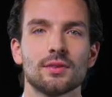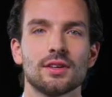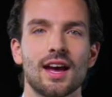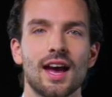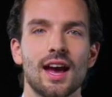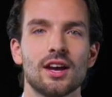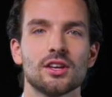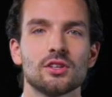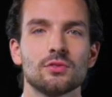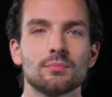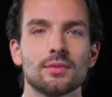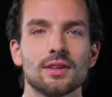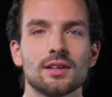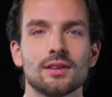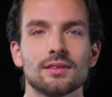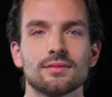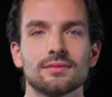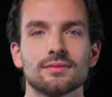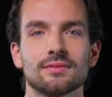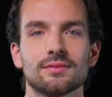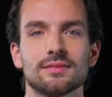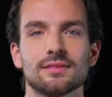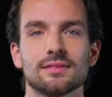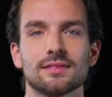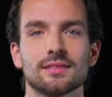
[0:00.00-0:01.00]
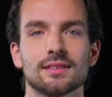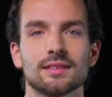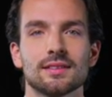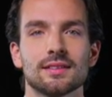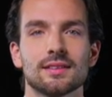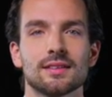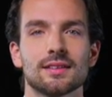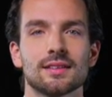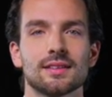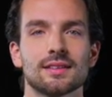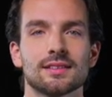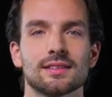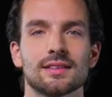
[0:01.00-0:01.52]
Kashmir.
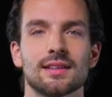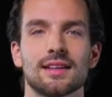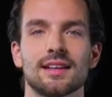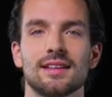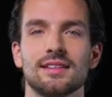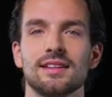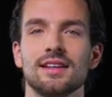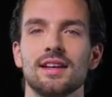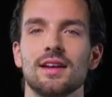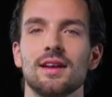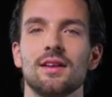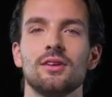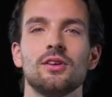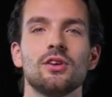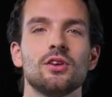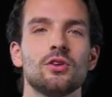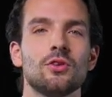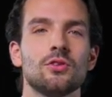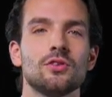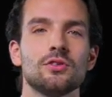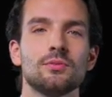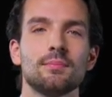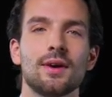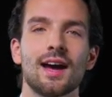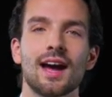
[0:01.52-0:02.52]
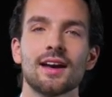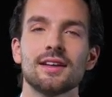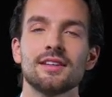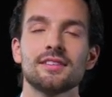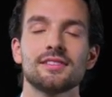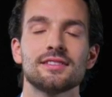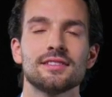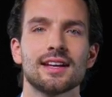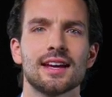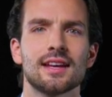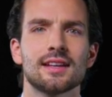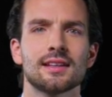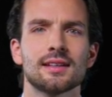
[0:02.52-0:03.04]
India accused
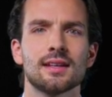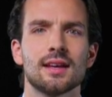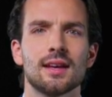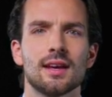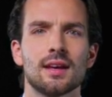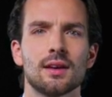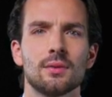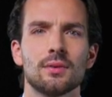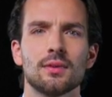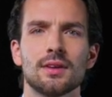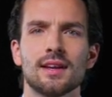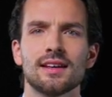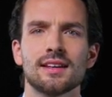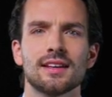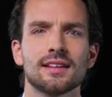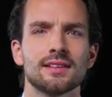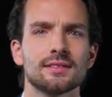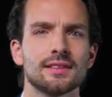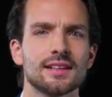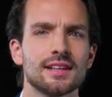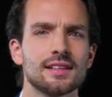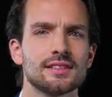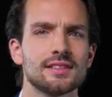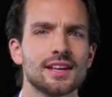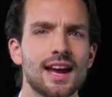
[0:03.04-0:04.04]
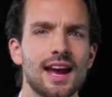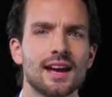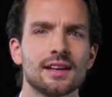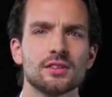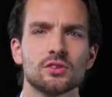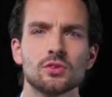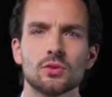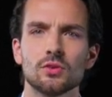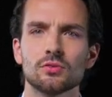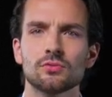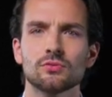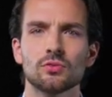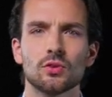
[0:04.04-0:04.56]
Pakistan, linking the attack
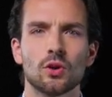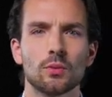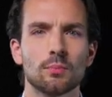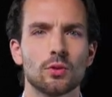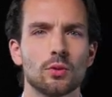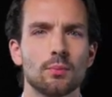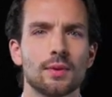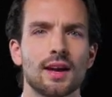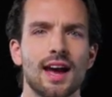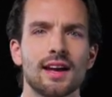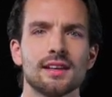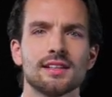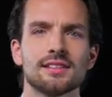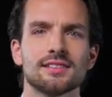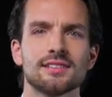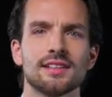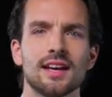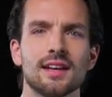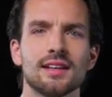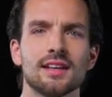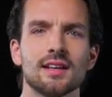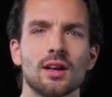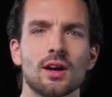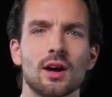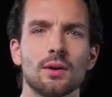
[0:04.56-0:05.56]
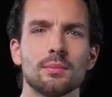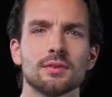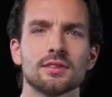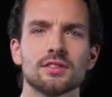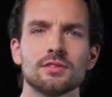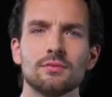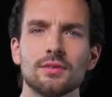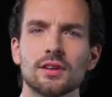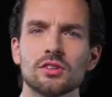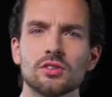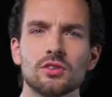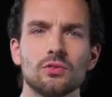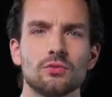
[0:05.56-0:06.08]
to a former Pakistani Army
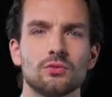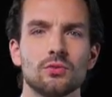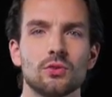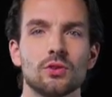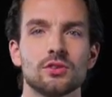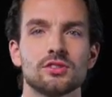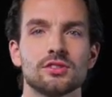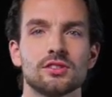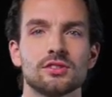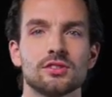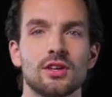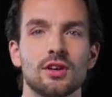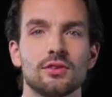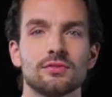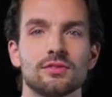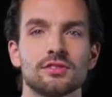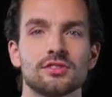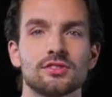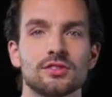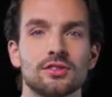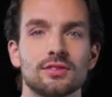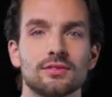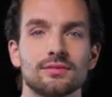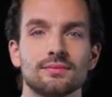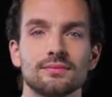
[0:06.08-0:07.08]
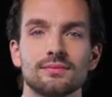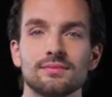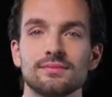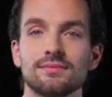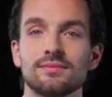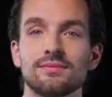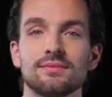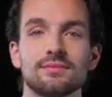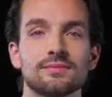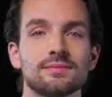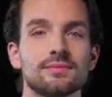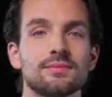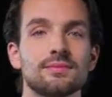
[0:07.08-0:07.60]
Special Forces officer.
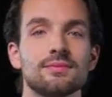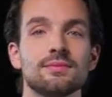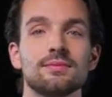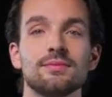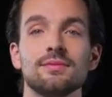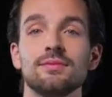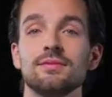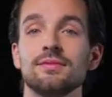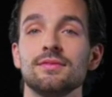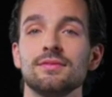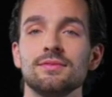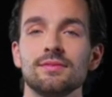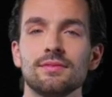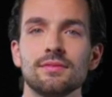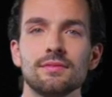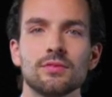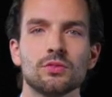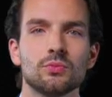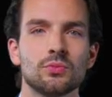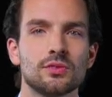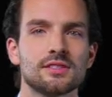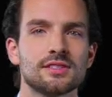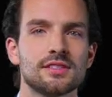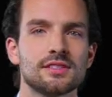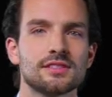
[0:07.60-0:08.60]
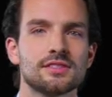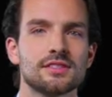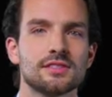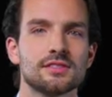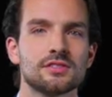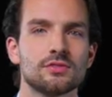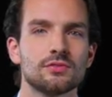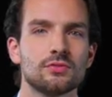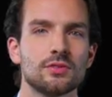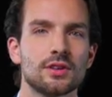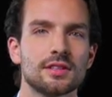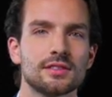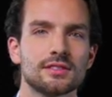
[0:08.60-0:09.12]
The Resistance
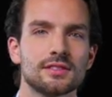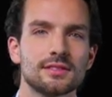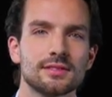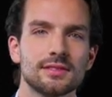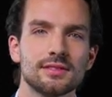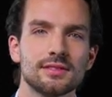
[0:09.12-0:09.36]
Front,